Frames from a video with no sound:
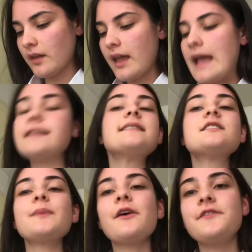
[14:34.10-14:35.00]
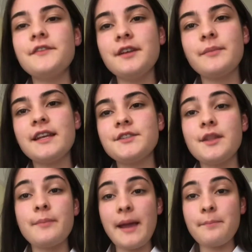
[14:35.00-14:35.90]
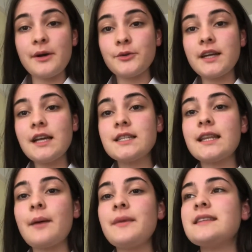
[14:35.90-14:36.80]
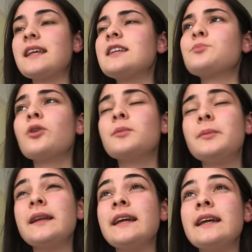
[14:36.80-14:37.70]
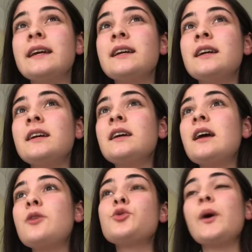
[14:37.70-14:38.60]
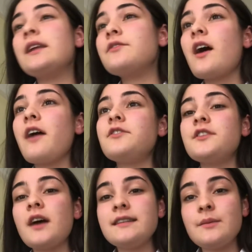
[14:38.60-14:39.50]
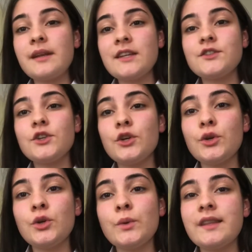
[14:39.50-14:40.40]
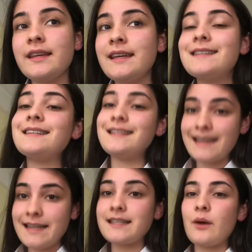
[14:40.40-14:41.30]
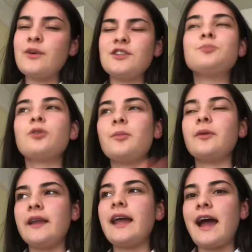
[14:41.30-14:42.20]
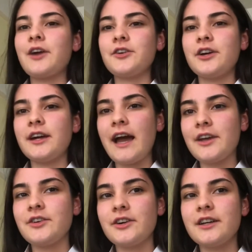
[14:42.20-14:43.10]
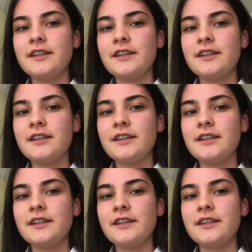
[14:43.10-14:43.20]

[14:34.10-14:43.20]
It says it's about 15 minutes to the main building, so that means then it's probably 25 to 30 minutes to the city centre, which is probably accurate.